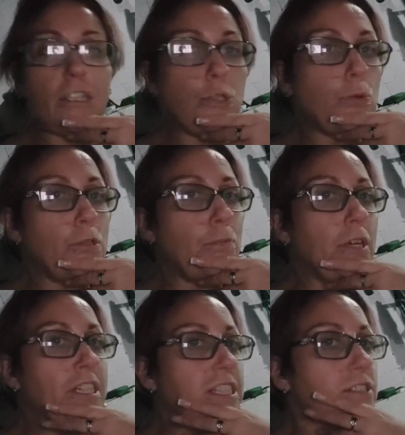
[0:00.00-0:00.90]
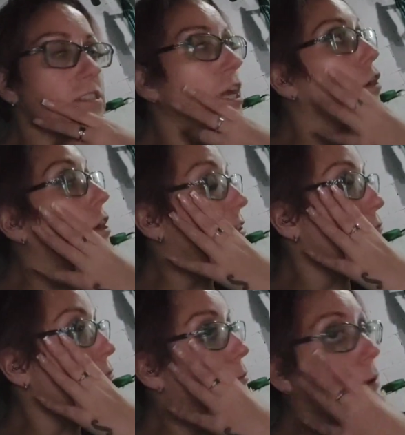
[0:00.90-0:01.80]
of this was brilliant. I can't
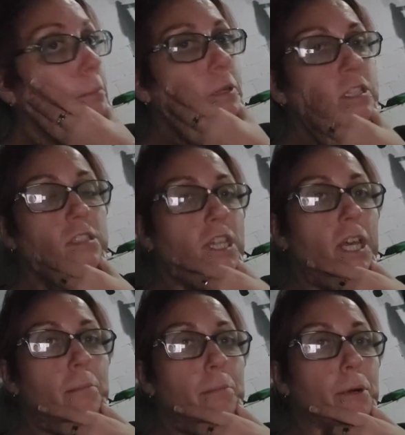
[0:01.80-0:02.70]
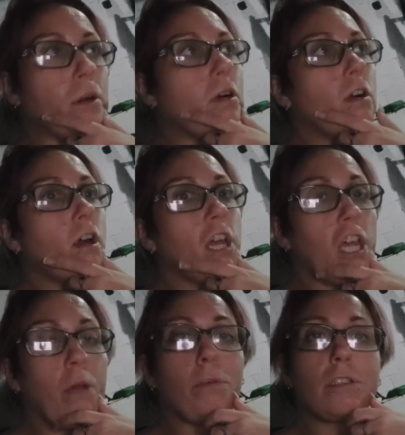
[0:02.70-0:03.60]
even remember his name, but
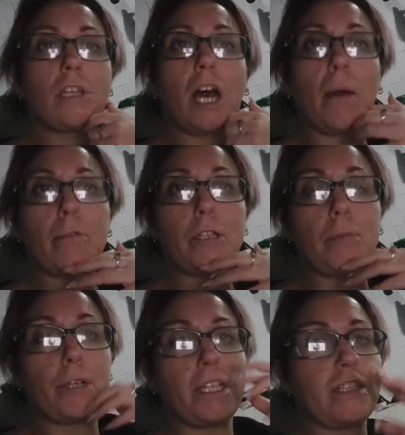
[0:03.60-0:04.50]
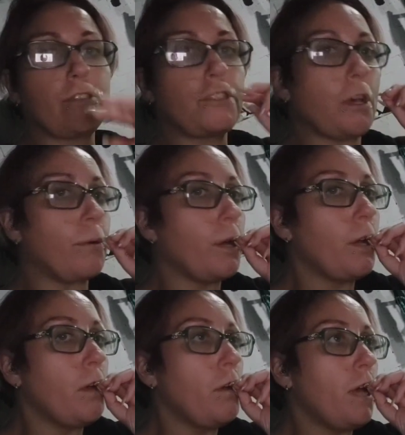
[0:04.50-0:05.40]
he was absolutely brilliant. So
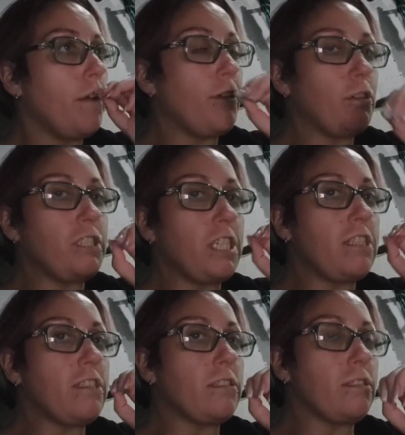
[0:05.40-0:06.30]
if you see,